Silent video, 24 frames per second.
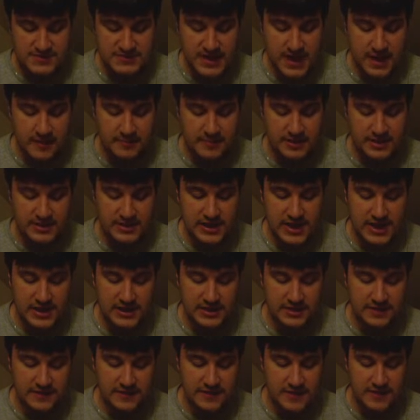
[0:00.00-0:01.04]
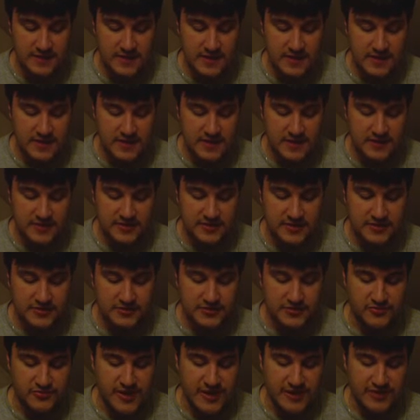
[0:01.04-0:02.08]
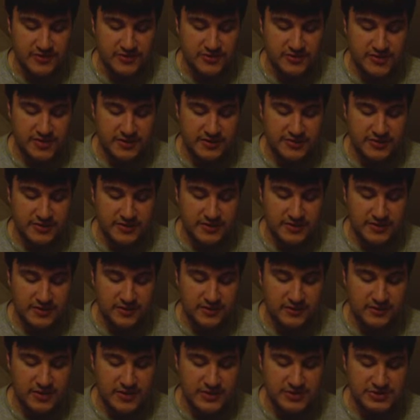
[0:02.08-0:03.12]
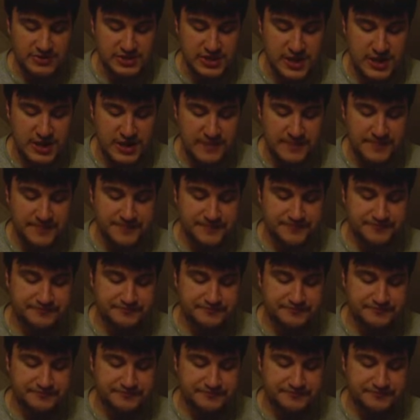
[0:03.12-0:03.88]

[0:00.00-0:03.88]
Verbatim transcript: Tom McLaughlin, the director, I thought he did a great job.